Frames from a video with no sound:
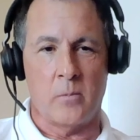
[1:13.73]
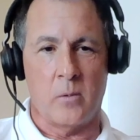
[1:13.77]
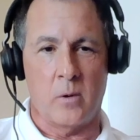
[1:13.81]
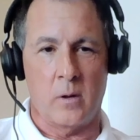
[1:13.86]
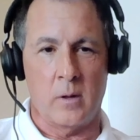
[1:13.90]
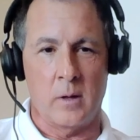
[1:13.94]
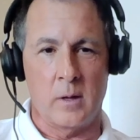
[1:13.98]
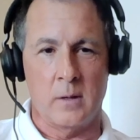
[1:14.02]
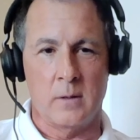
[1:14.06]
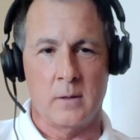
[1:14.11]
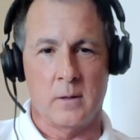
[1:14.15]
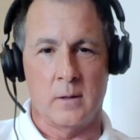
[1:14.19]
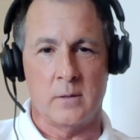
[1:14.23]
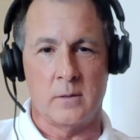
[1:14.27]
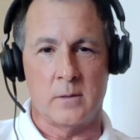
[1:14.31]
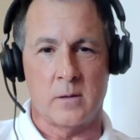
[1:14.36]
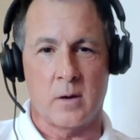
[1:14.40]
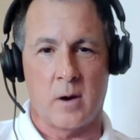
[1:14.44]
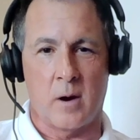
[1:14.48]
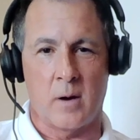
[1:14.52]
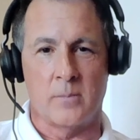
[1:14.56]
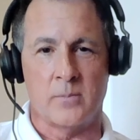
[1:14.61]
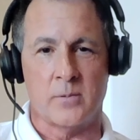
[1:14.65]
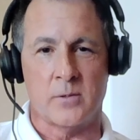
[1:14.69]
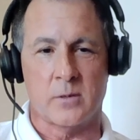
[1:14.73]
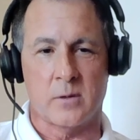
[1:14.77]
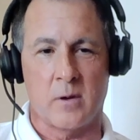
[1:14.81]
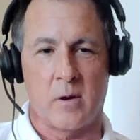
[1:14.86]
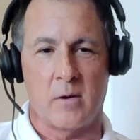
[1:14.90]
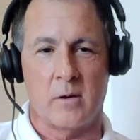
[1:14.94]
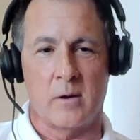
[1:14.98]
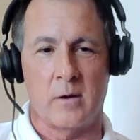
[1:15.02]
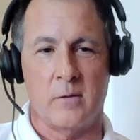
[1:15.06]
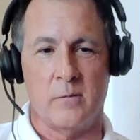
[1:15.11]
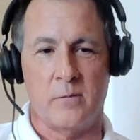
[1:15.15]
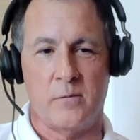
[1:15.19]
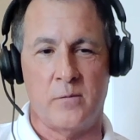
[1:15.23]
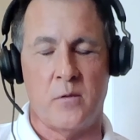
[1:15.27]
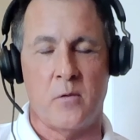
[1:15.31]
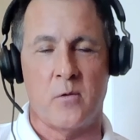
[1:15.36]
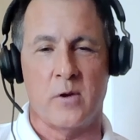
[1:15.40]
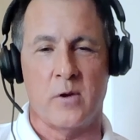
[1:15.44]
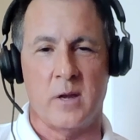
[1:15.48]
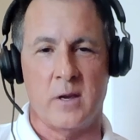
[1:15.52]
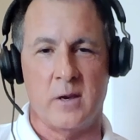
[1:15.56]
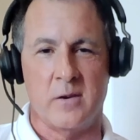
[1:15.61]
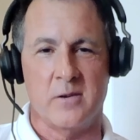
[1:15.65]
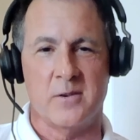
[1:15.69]
Well, Inland Tarp started
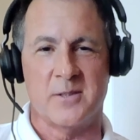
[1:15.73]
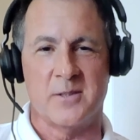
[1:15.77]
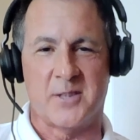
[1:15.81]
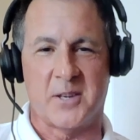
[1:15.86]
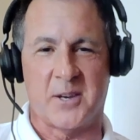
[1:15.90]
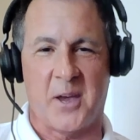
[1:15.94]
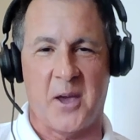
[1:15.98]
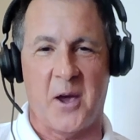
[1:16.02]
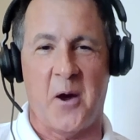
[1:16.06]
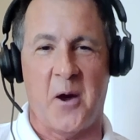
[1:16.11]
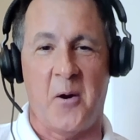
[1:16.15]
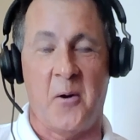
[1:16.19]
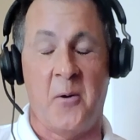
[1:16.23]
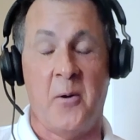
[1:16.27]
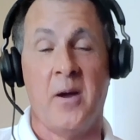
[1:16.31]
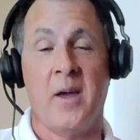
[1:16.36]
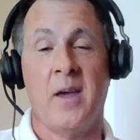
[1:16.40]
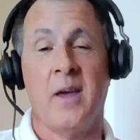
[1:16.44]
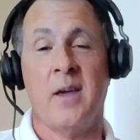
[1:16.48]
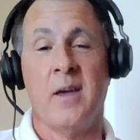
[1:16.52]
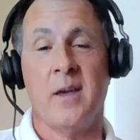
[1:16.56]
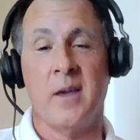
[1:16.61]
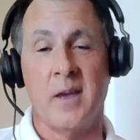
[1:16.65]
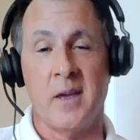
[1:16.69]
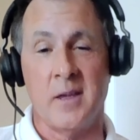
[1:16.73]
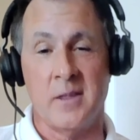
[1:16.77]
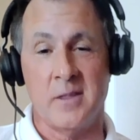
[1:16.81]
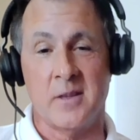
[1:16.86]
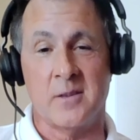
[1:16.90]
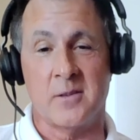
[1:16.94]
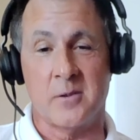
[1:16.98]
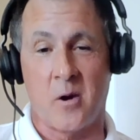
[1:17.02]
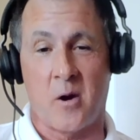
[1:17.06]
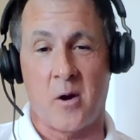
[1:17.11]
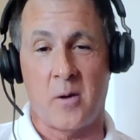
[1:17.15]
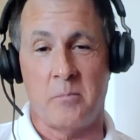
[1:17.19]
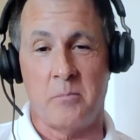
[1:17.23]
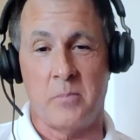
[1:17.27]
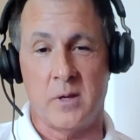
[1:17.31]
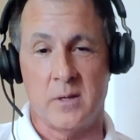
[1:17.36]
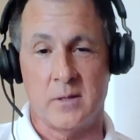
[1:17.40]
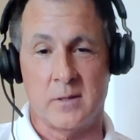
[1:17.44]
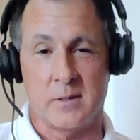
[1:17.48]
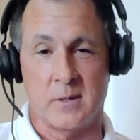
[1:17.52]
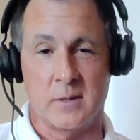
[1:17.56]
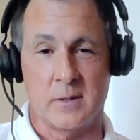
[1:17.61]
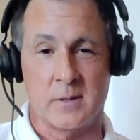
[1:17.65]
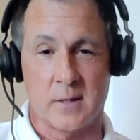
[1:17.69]
40 years ago in the tarp
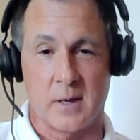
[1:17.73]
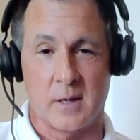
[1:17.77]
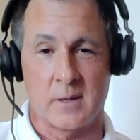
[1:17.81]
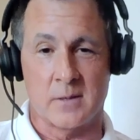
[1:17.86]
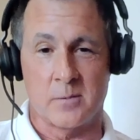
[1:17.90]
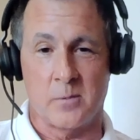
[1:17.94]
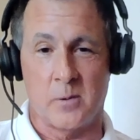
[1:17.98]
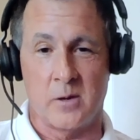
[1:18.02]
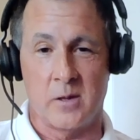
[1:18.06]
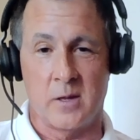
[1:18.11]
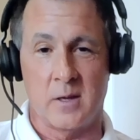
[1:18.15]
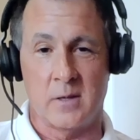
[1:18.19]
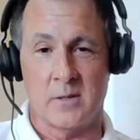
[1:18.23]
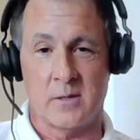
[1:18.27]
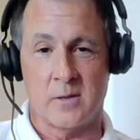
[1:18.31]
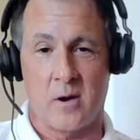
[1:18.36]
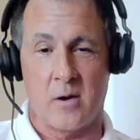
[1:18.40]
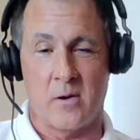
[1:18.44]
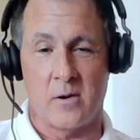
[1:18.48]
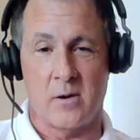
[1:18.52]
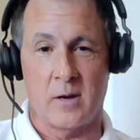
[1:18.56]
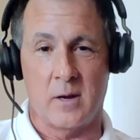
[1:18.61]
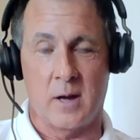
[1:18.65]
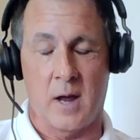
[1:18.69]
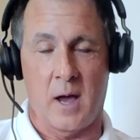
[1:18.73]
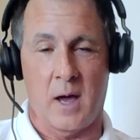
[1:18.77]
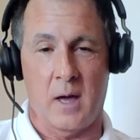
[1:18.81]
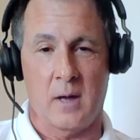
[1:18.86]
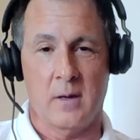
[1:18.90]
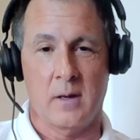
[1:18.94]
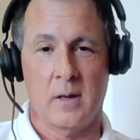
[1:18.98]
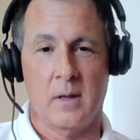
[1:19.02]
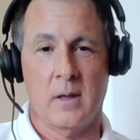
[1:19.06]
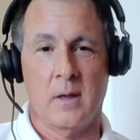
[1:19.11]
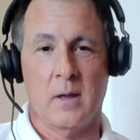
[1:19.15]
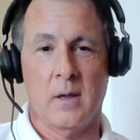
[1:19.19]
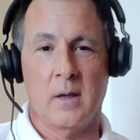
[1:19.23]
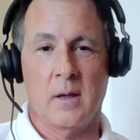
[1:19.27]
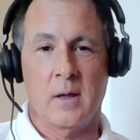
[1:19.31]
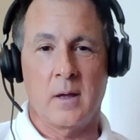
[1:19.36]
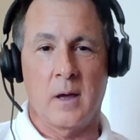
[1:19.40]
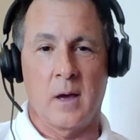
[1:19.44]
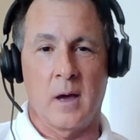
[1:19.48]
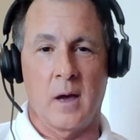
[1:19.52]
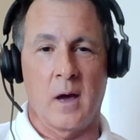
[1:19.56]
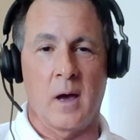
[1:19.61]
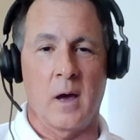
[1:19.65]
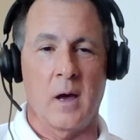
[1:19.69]
business. That's where they started at.
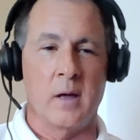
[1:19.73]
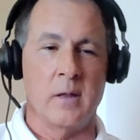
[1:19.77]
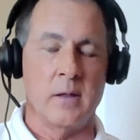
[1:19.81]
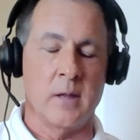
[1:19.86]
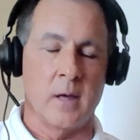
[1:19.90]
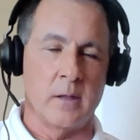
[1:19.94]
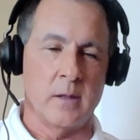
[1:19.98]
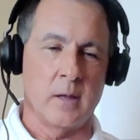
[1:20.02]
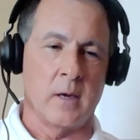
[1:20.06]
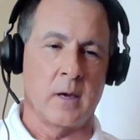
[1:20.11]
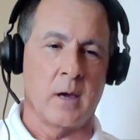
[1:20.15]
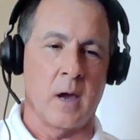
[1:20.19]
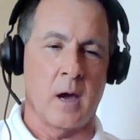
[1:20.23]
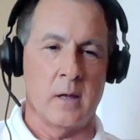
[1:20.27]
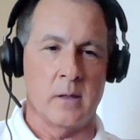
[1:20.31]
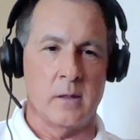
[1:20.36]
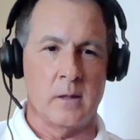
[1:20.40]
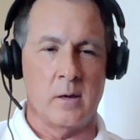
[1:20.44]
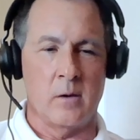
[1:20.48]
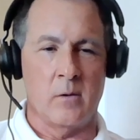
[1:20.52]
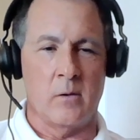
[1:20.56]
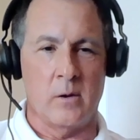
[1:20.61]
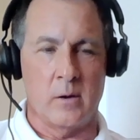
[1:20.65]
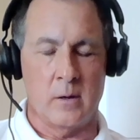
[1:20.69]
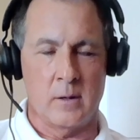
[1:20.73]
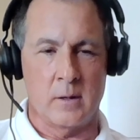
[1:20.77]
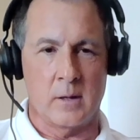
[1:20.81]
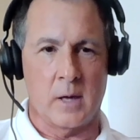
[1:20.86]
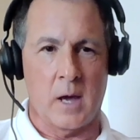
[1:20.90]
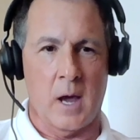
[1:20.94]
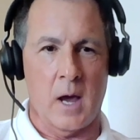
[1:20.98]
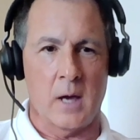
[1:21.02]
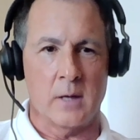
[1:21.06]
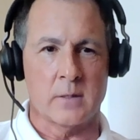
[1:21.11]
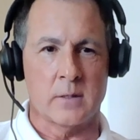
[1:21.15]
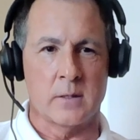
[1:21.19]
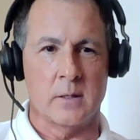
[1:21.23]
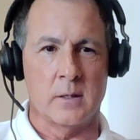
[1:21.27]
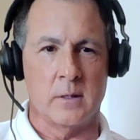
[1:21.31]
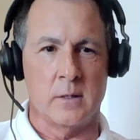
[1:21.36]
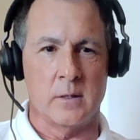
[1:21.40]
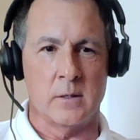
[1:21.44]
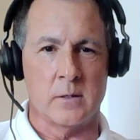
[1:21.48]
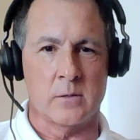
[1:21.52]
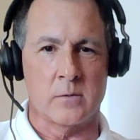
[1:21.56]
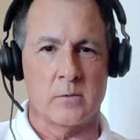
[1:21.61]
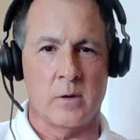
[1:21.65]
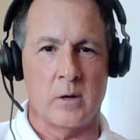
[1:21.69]
And then they got in the oil and gas
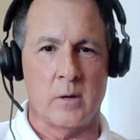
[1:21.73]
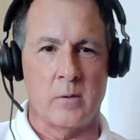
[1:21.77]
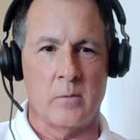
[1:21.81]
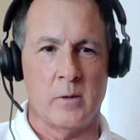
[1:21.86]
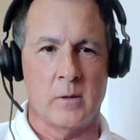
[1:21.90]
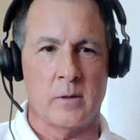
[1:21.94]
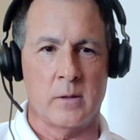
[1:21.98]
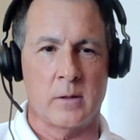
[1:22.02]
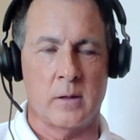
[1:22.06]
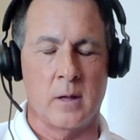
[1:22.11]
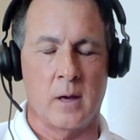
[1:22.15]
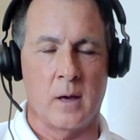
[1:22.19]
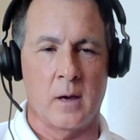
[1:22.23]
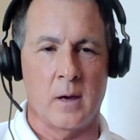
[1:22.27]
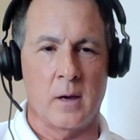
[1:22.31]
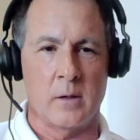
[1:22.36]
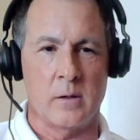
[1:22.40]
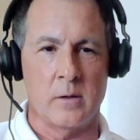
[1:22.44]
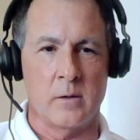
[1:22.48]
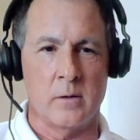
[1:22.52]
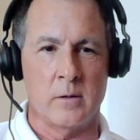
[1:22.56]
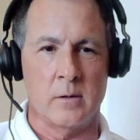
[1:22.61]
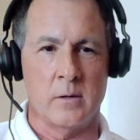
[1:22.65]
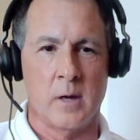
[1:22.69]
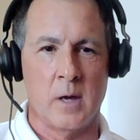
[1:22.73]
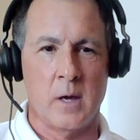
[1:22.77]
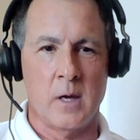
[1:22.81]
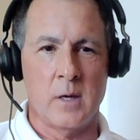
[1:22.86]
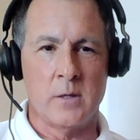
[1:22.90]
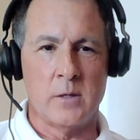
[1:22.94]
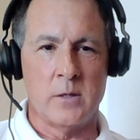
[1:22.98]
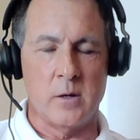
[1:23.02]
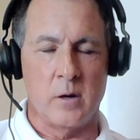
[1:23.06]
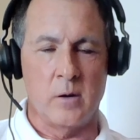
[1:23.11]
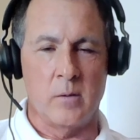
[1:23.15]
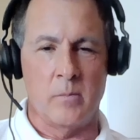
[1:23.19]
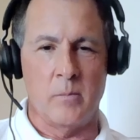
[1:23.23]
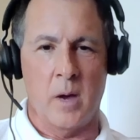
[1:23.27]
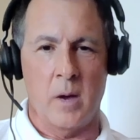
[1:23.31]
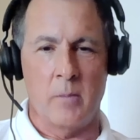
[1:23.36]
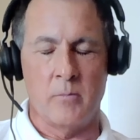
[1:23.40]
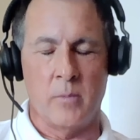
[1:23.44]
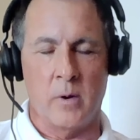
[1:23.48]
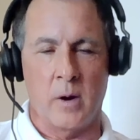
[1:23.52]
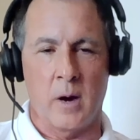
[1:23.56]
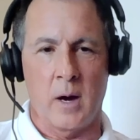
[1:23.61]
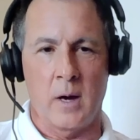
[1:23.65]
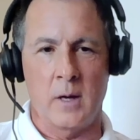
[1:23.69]
industry with their
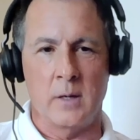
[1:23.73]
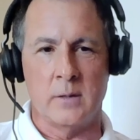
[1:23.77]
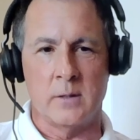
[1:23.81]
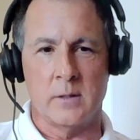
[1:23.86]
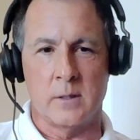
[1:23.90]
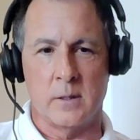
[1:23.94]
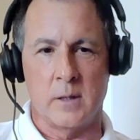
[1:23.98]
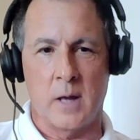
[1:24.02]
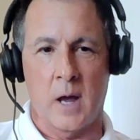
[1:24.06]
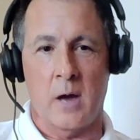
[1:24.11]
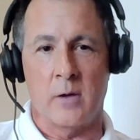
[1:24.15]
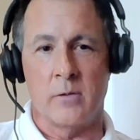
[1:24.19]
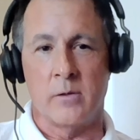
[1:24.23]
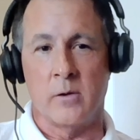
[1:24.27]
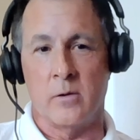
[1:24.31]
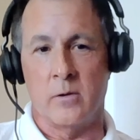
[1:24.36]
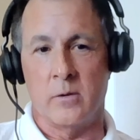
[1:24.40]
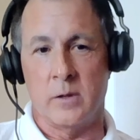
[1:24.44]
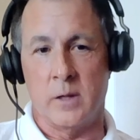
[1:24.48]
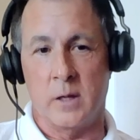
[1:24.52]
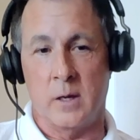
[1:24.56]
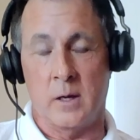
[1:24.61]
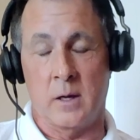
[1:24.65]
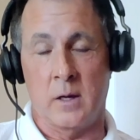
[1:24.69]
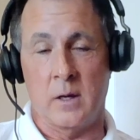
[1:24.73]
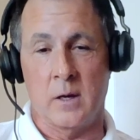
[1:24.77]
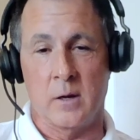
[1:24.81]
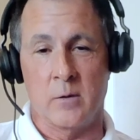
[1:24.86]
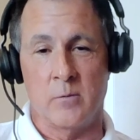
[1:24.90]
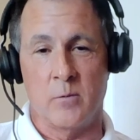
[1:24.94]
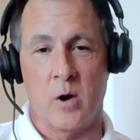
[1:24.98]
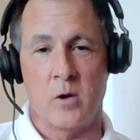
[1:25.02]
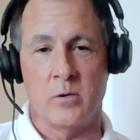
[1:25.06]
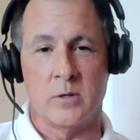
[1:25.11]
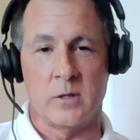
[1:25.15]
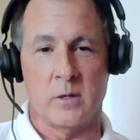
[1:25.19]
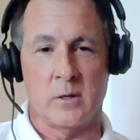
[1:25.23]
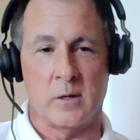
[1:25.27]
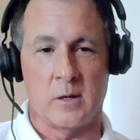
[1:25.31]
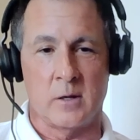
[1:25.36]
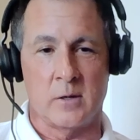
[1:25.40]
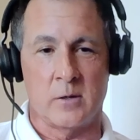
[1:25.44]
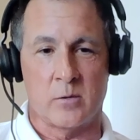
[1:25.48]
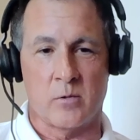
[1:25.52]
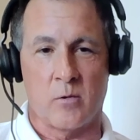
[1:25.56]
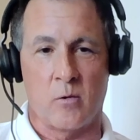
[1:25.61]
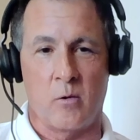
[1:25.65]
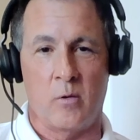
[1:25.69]
geomembranes, and now they're in the erosion
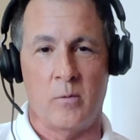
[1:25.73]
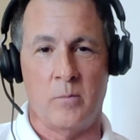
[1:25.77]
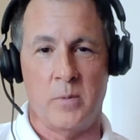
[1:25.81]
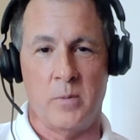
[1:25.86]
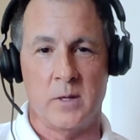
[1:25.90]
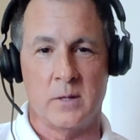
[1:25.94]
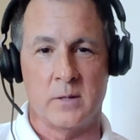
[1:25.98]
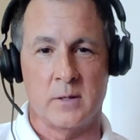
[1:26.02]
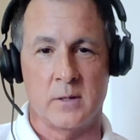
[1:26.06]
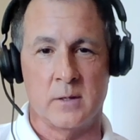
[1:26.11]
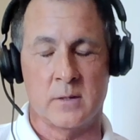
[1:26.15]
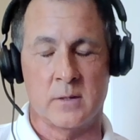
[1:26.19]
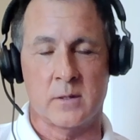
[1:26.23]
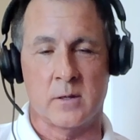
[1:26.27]
control business.